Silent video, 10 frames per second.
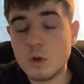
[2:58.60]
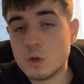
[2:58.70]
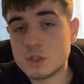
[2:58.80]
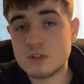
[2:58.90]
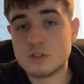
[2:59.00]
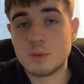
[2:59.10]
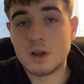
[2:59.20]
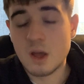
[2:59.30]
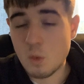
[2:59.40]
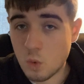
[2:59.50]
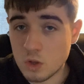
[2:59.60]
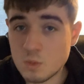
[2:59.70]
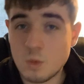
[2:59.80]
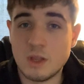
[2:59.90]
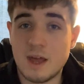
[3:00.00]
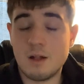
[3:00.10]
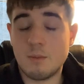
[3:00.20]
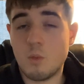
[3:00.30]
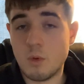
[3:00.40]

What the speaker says: also supply one-on-one help